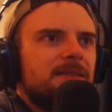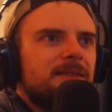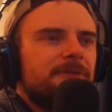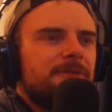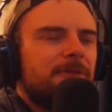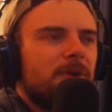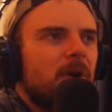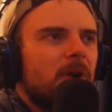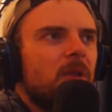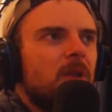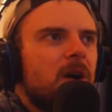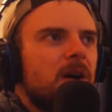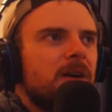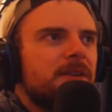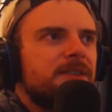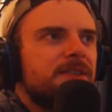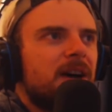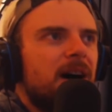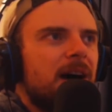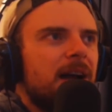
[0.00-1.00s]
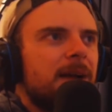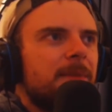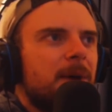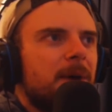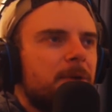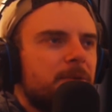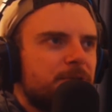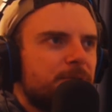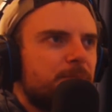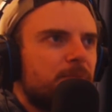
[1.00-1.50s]
for a long time,
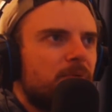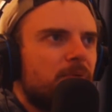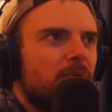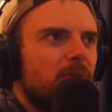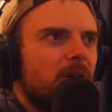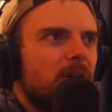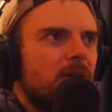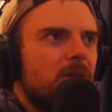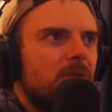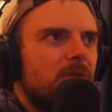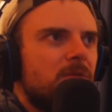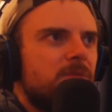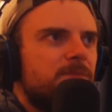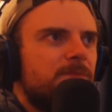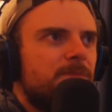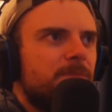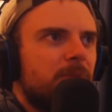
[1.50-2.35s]
I was pro